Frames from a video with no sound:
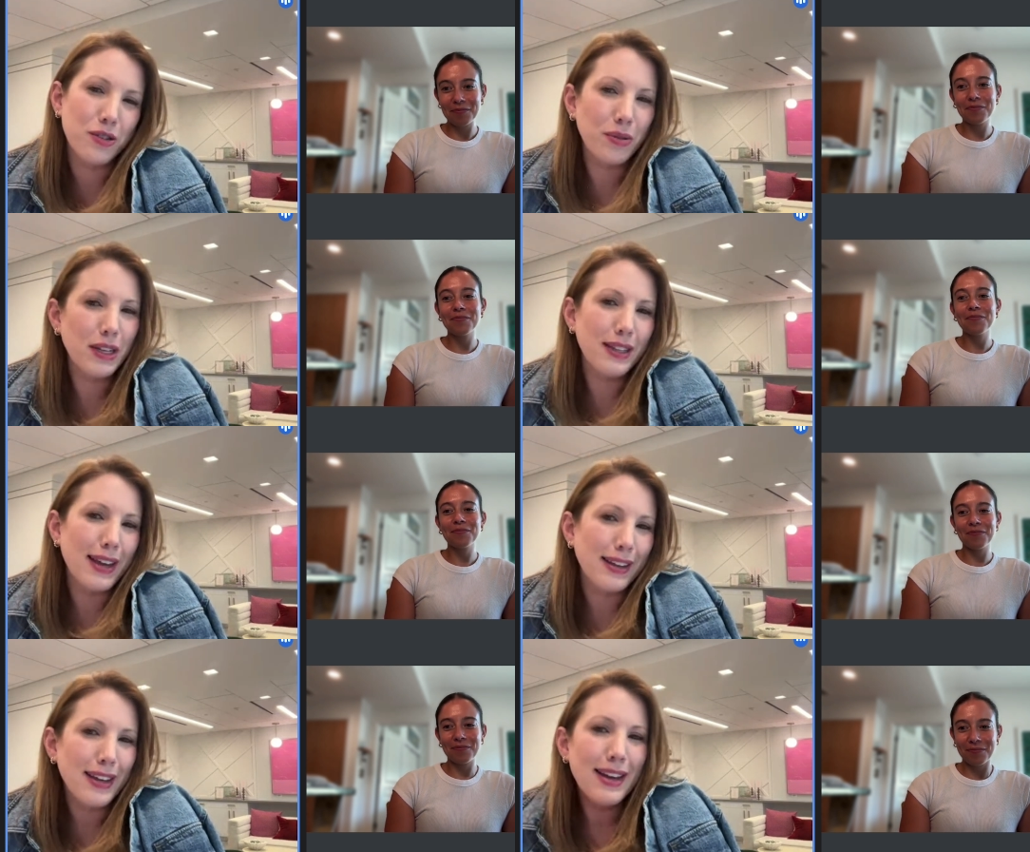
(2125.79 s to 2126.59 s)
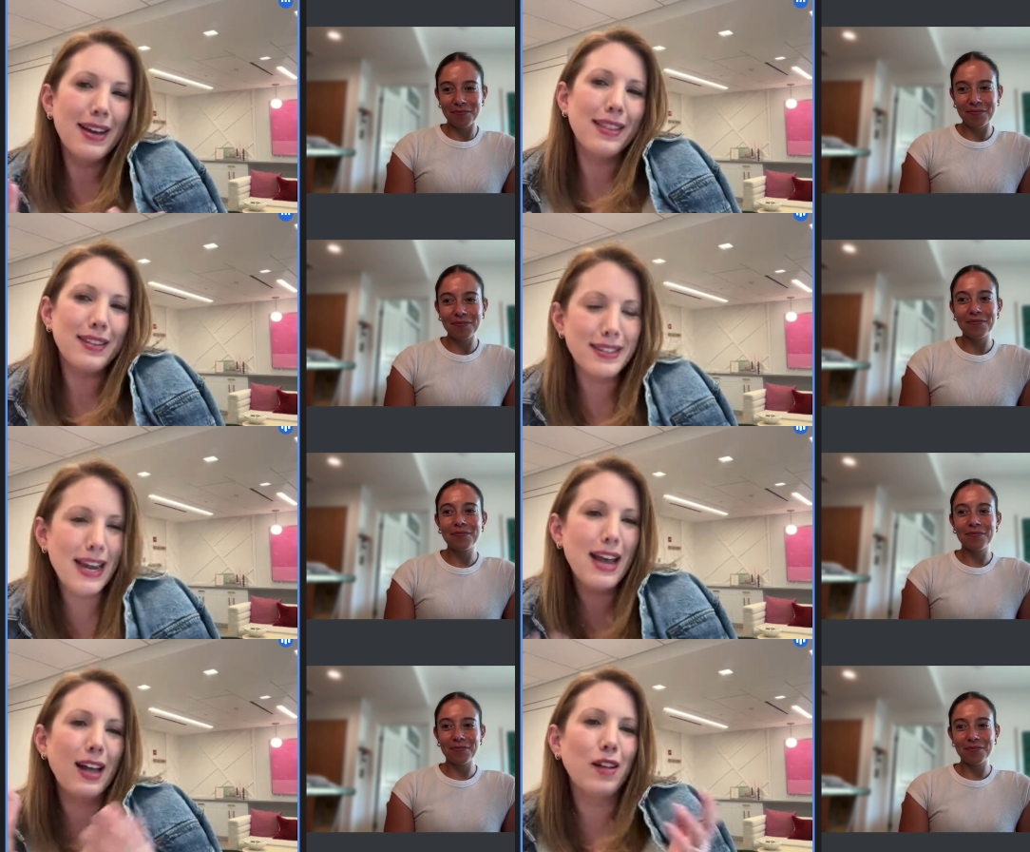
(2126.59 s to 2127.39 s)
Speaker 1: It's really like the
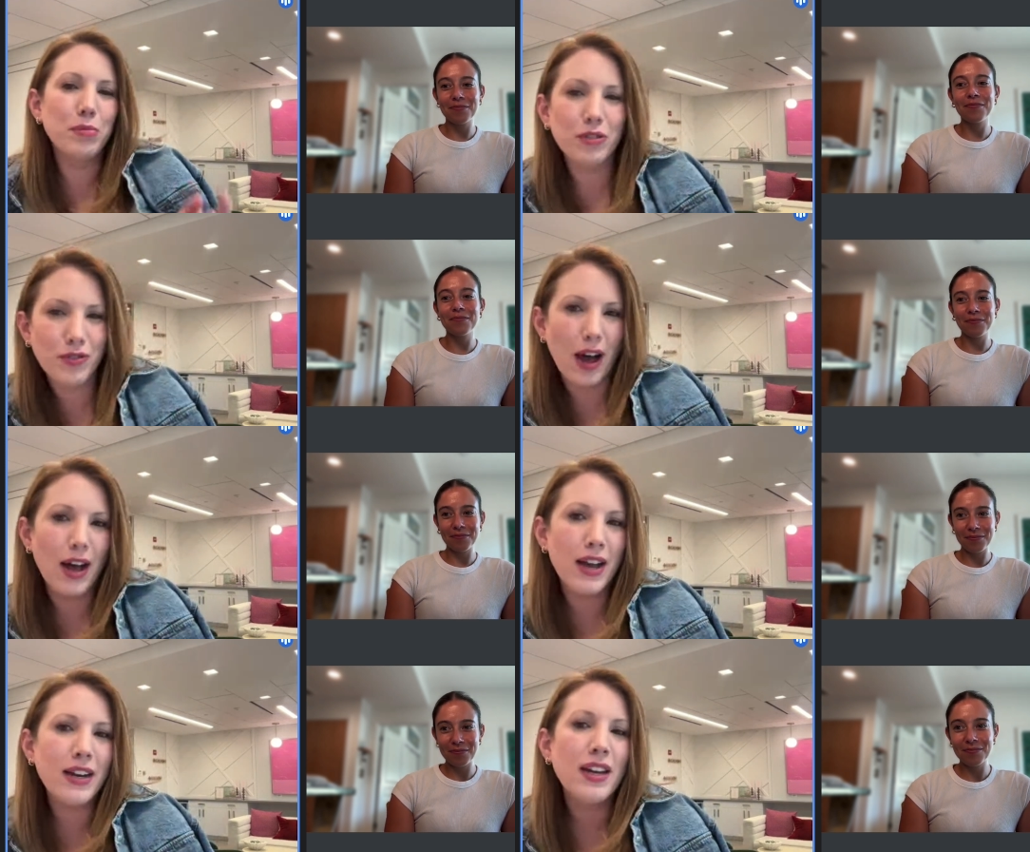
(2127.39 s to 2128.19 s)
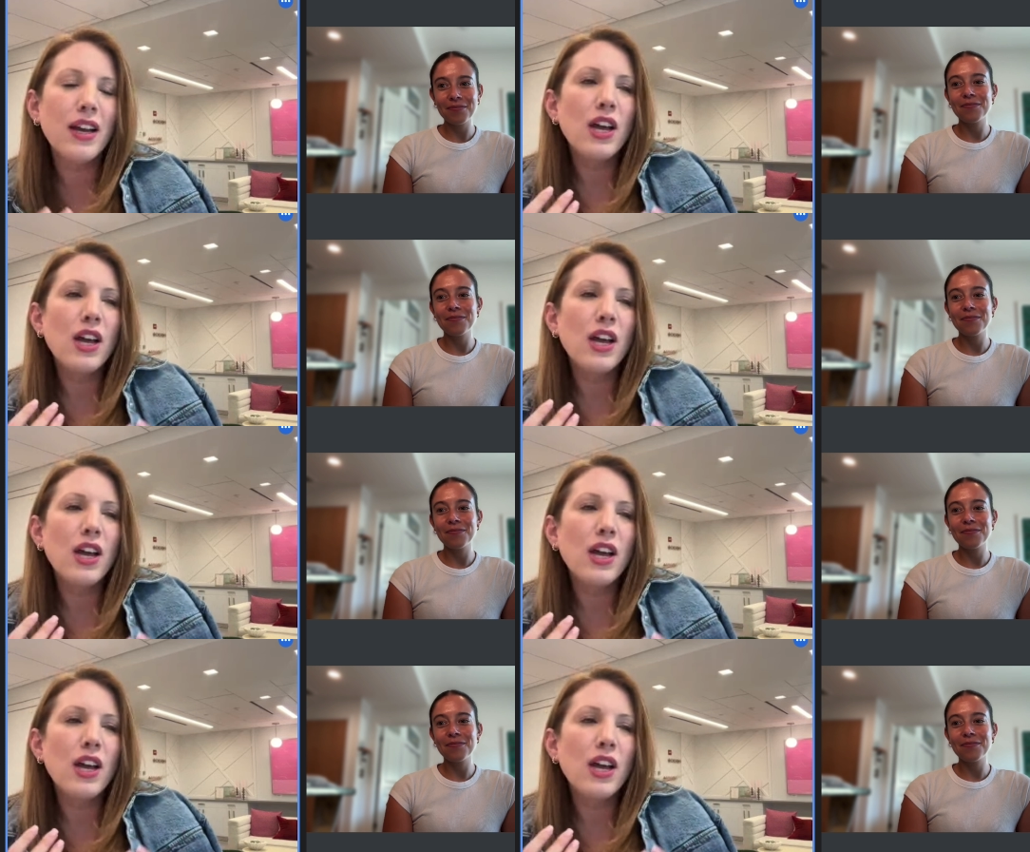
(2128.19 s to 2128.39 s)
sale, move on.